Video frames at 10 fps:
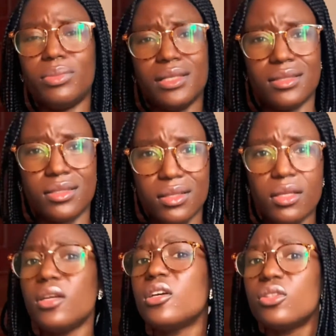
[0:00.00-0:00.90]
Please,
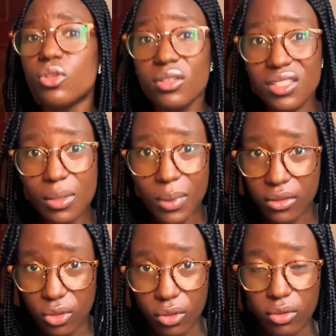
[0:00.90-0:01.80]
don't sleep
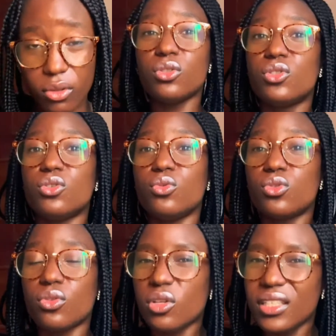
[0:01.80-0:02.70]
at all until you
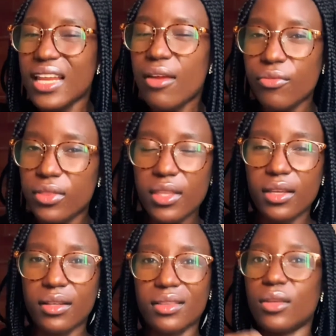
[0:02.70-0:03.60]
studied
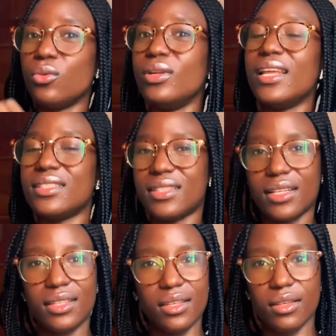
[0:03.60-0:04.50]
everything that you learned
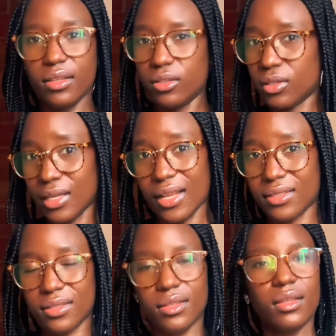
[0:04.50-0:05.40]
that day in
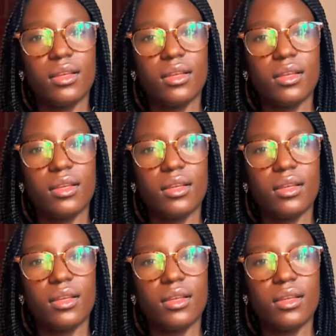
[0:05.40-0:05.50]
class.